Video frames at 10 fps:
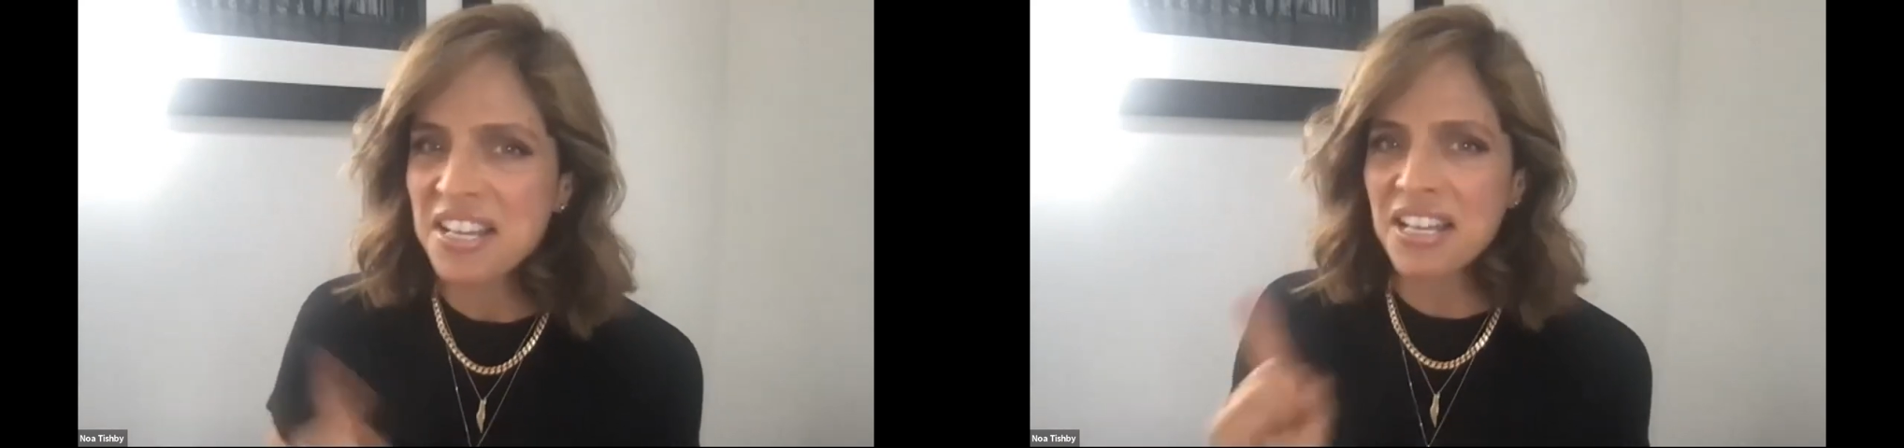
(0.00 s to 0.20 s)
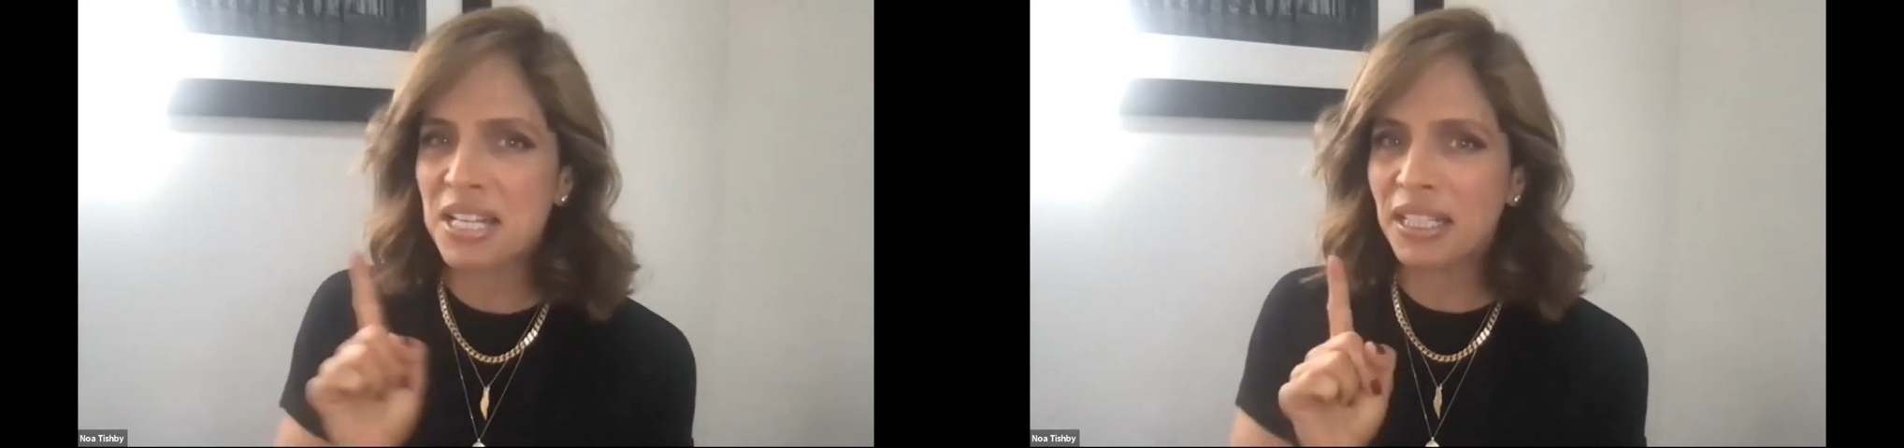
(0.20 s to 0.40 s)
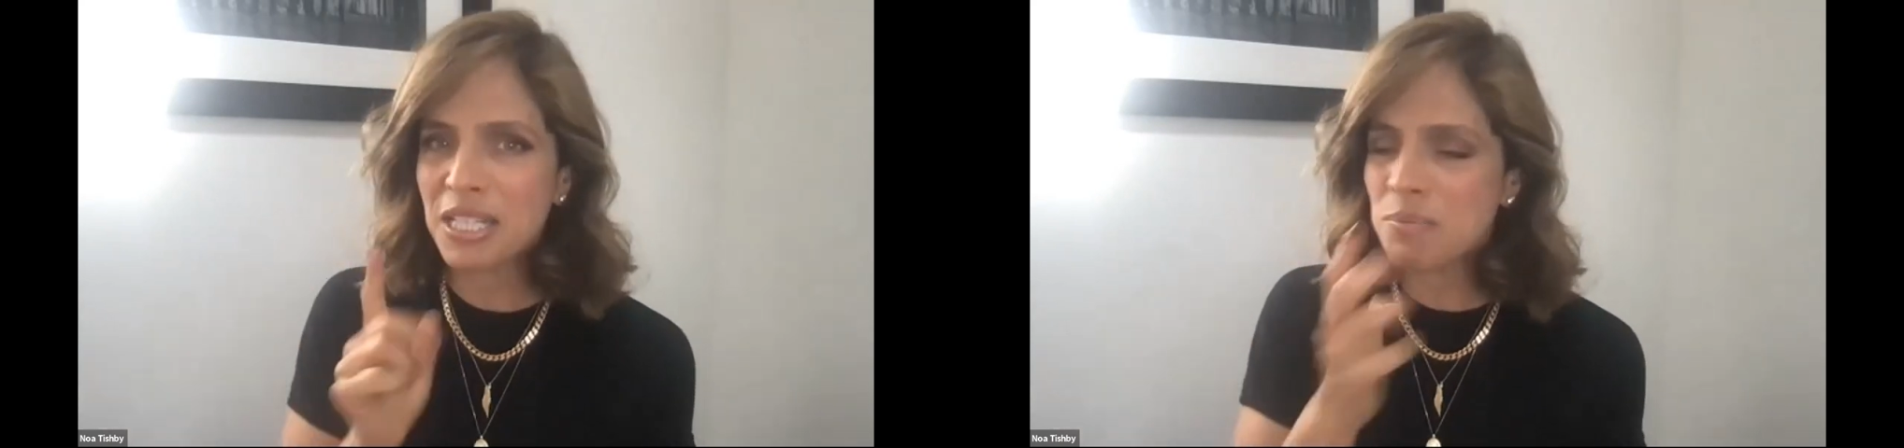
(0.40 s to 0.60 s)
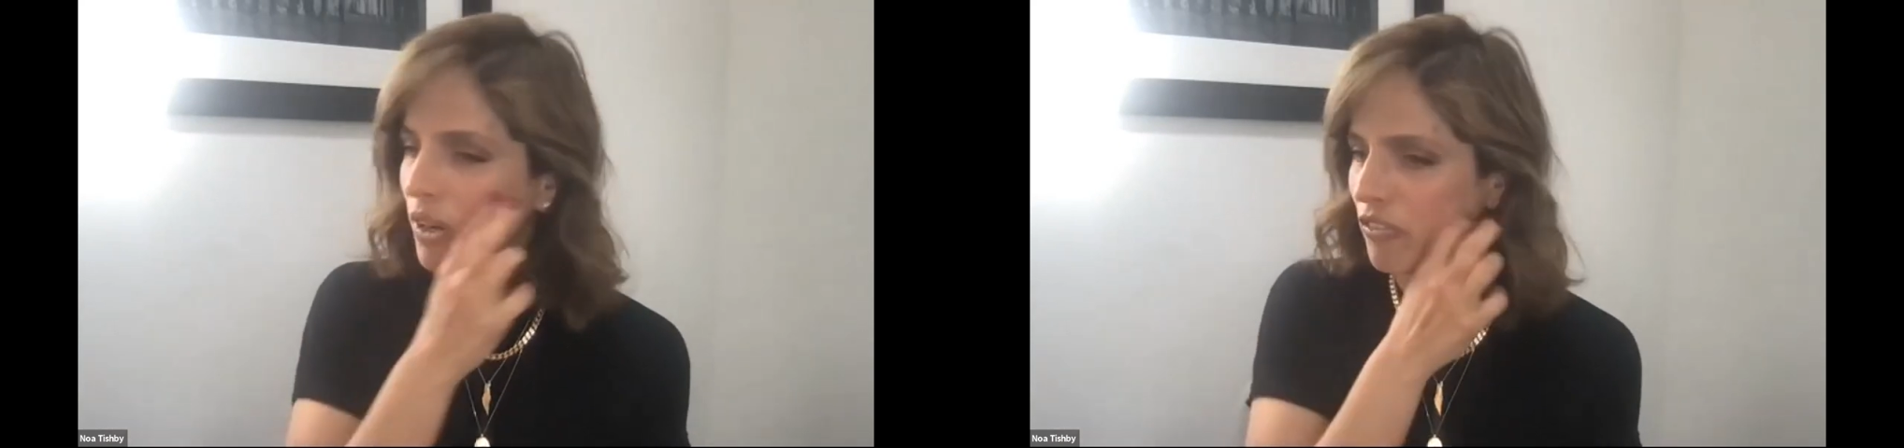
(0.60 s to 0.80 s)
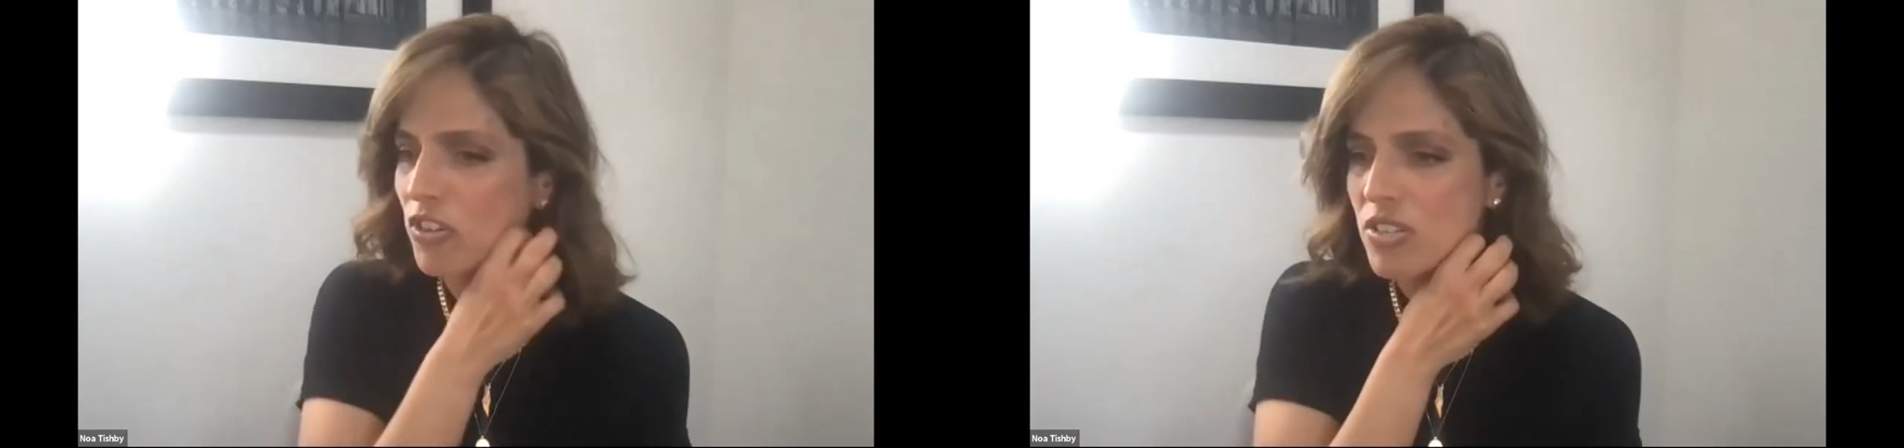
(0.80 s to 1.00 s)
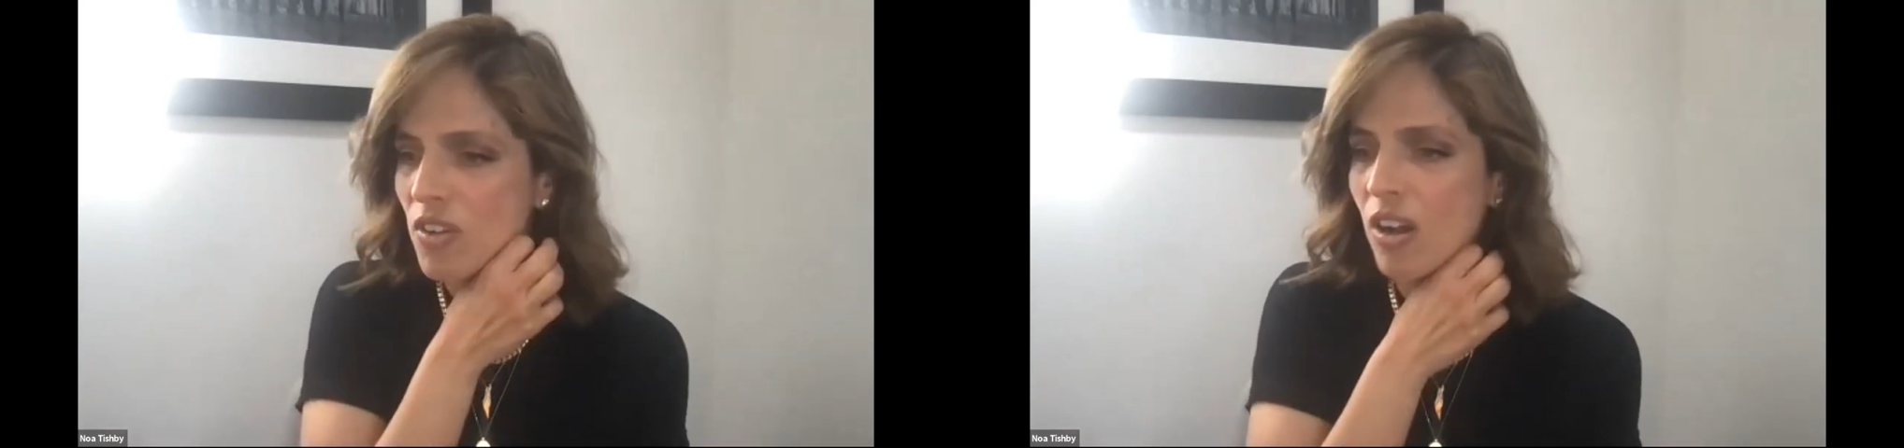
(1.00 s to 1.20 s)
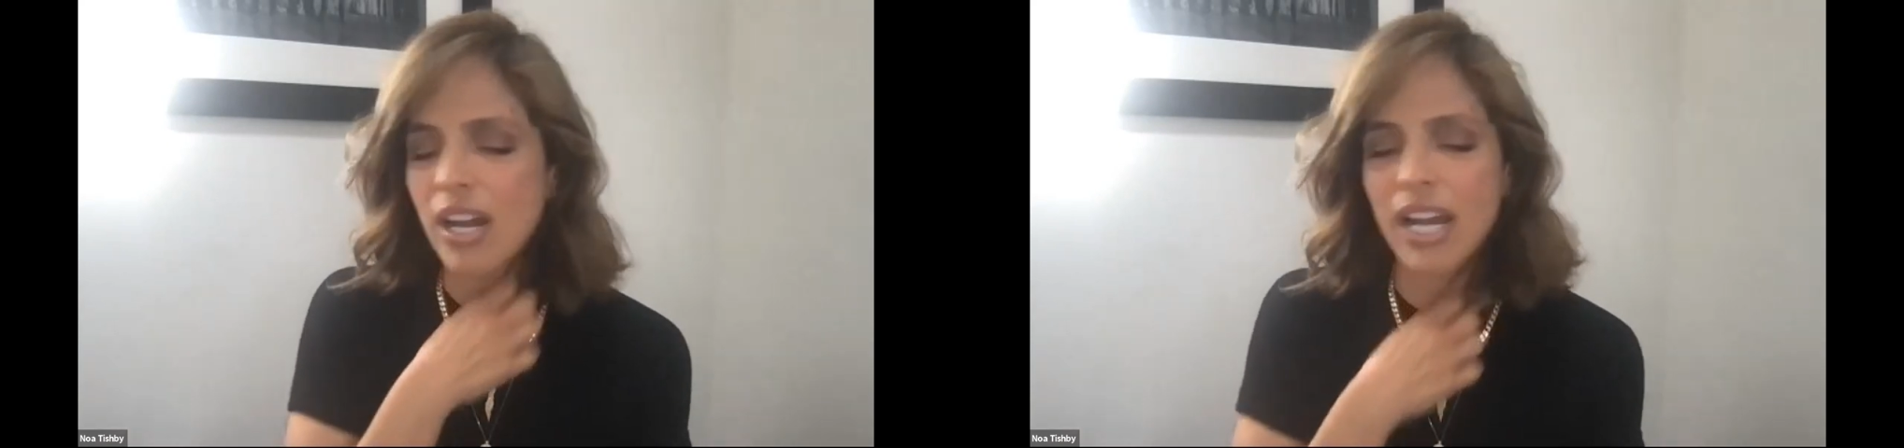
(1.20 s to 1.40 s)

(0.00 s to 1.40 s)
It's not this book. First of all,